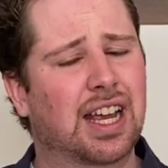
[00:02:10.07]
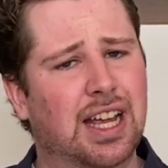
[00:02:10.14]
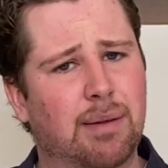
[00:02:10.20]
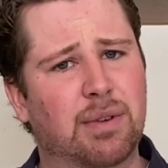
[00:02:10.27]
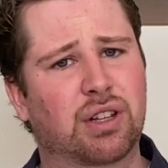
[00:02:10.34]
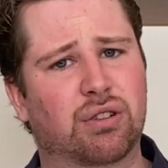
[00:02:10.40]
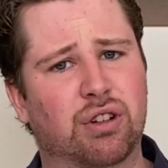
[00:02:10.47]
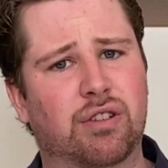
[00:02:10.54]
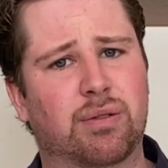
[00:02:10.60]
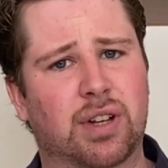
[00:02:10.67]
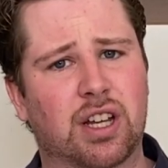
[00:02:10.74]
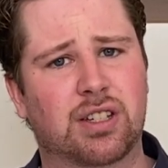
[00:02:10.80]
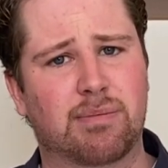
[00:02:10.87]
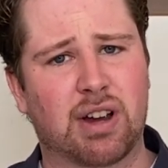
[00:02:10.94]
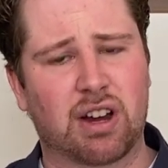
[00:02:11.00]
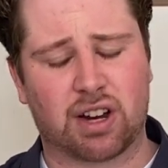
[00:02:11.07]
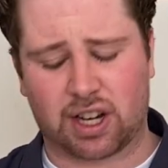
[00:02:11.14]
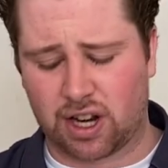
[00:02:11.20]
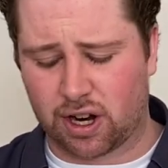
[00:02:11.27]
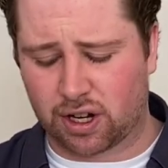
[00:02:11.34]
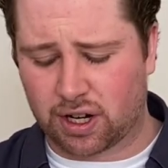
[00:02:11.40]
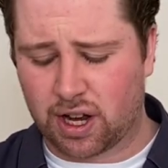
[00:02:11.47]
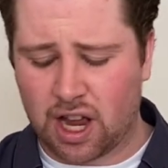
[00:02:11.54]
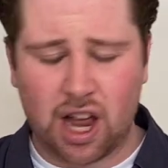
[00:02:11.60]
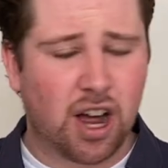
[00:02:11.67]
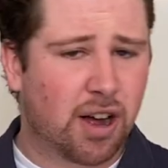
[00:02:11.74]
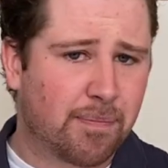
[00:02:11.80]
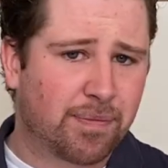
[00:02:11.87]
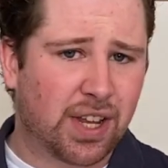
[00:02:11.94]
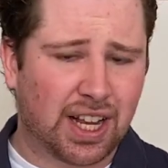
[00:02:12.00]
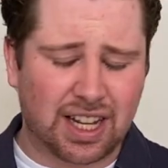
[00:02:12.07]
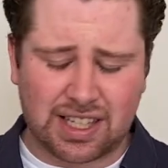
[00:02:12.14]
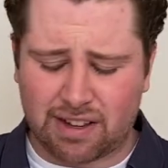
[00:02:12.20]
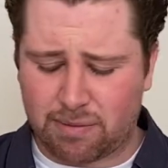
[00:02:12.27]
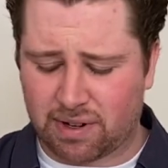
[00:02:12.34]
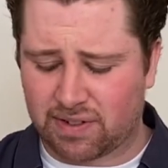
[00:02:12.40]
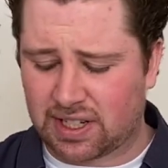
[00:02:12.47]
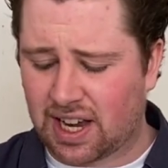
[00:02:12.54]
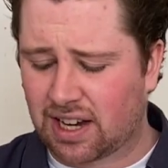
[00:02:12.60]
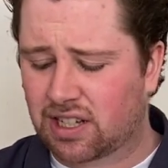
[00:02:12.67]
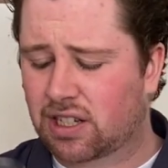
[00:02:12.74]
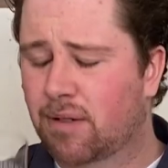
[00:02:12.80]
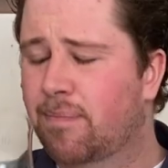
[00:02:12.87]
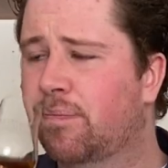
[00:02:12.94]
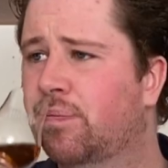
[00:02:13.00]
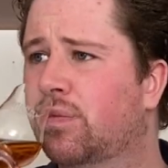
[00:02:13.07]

coming through from those American oak. Let's have a bit of a taste.